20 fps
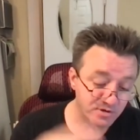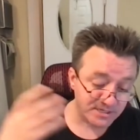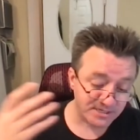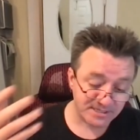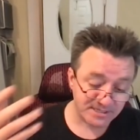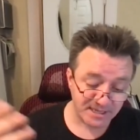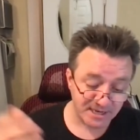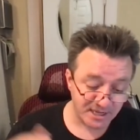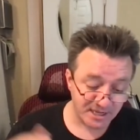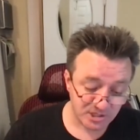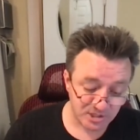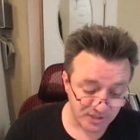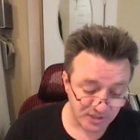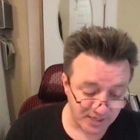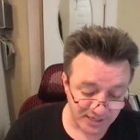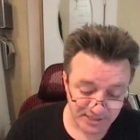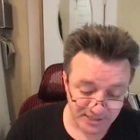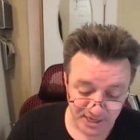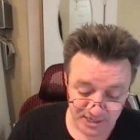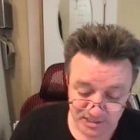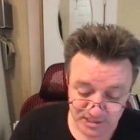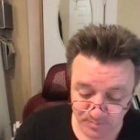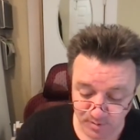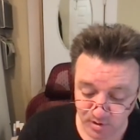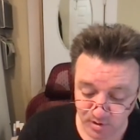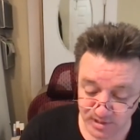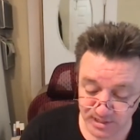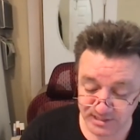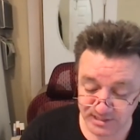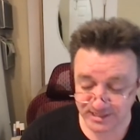disconnection that he talks
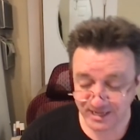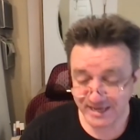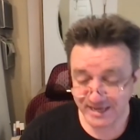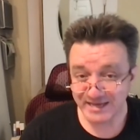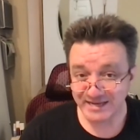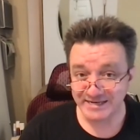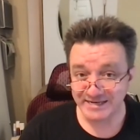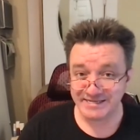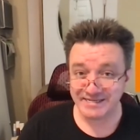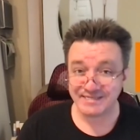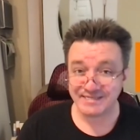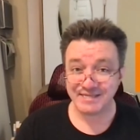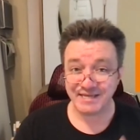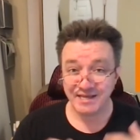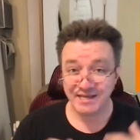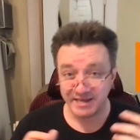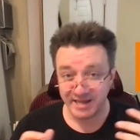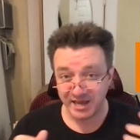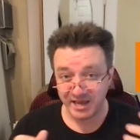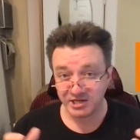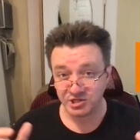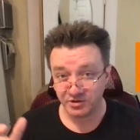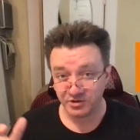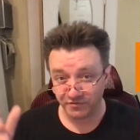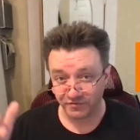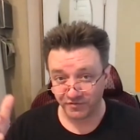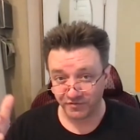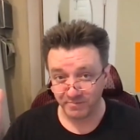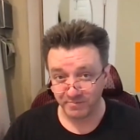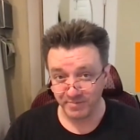about is disconnection
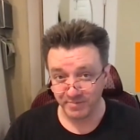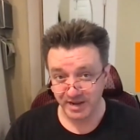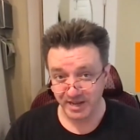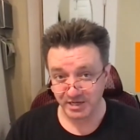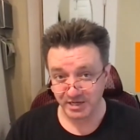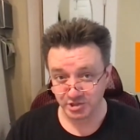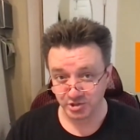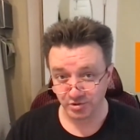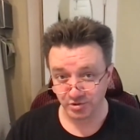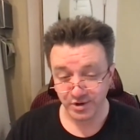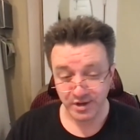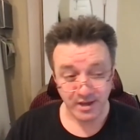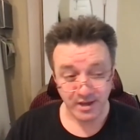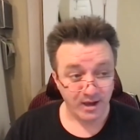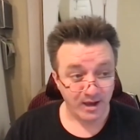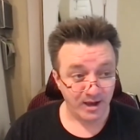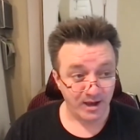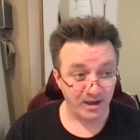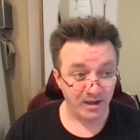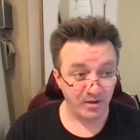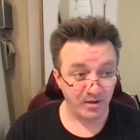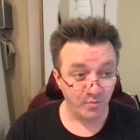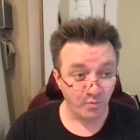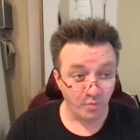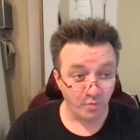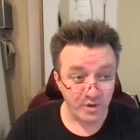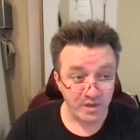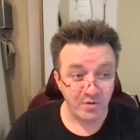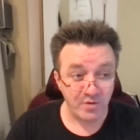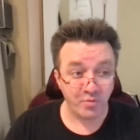from nature.
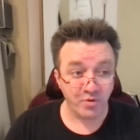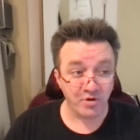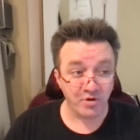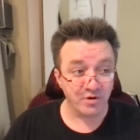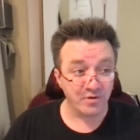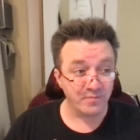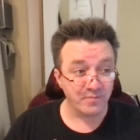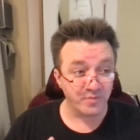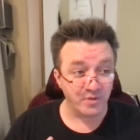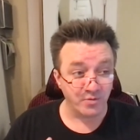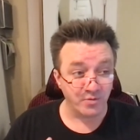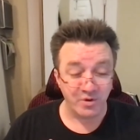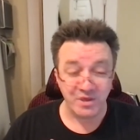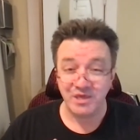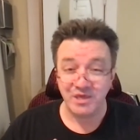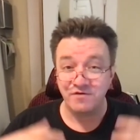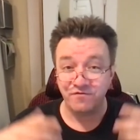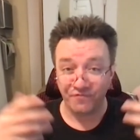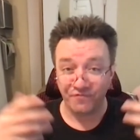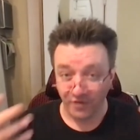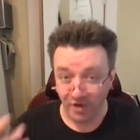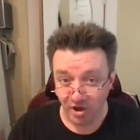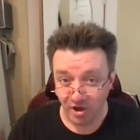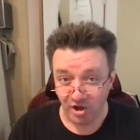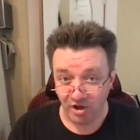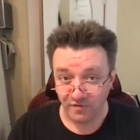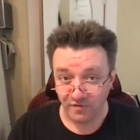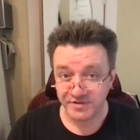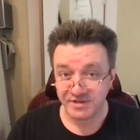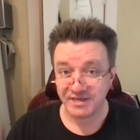We
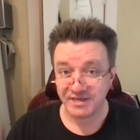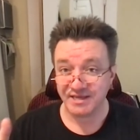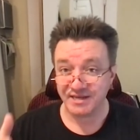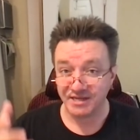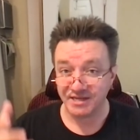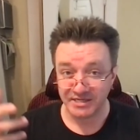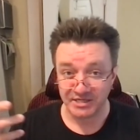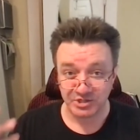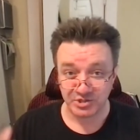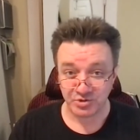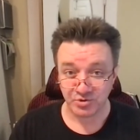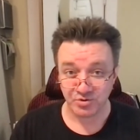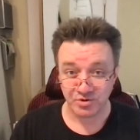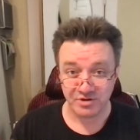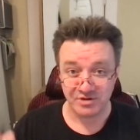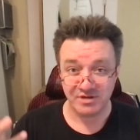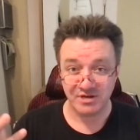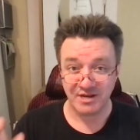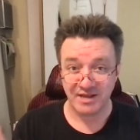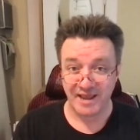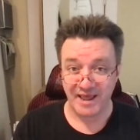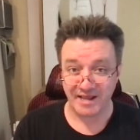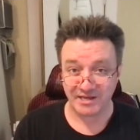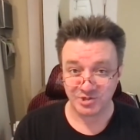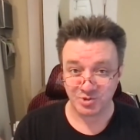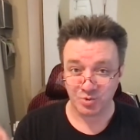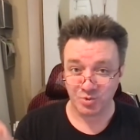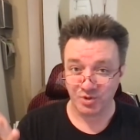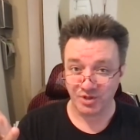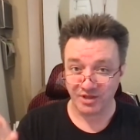evolved in a certain
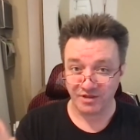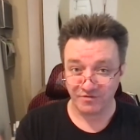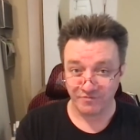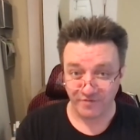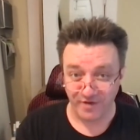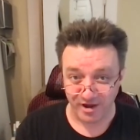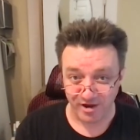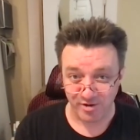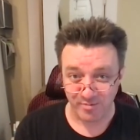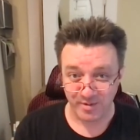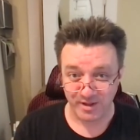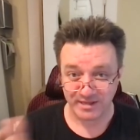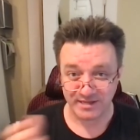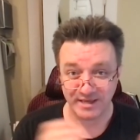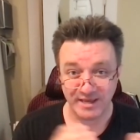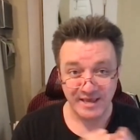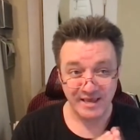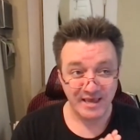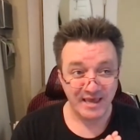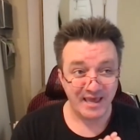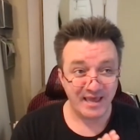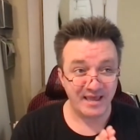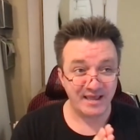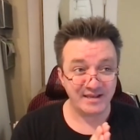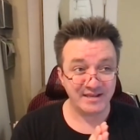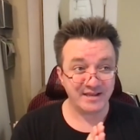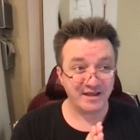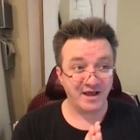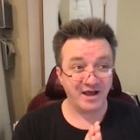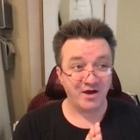natural environment,
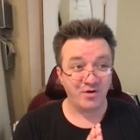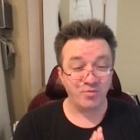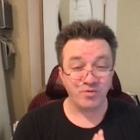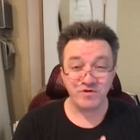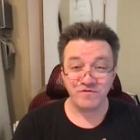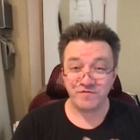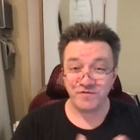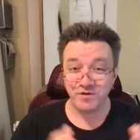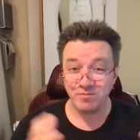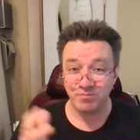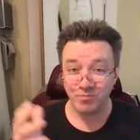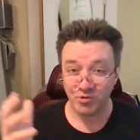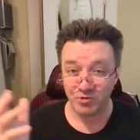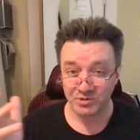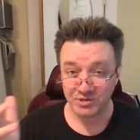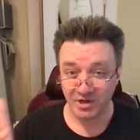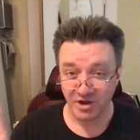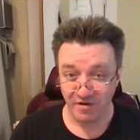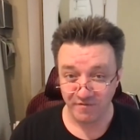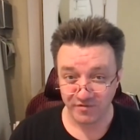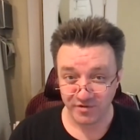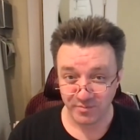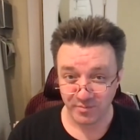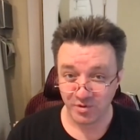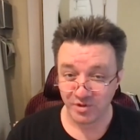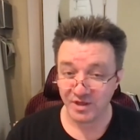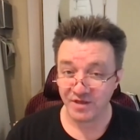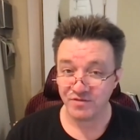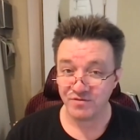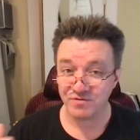and we feel most
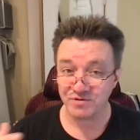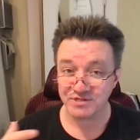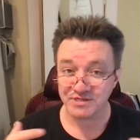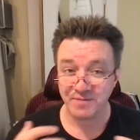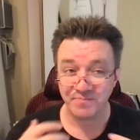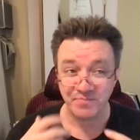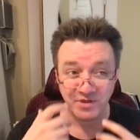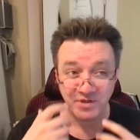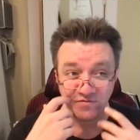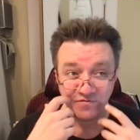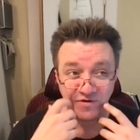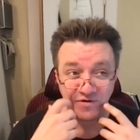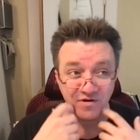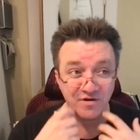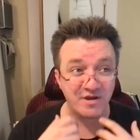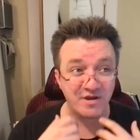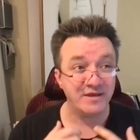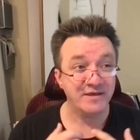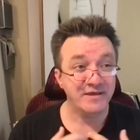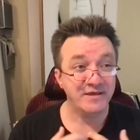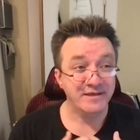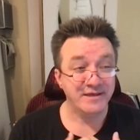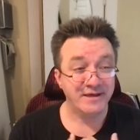comfortable, and there's something very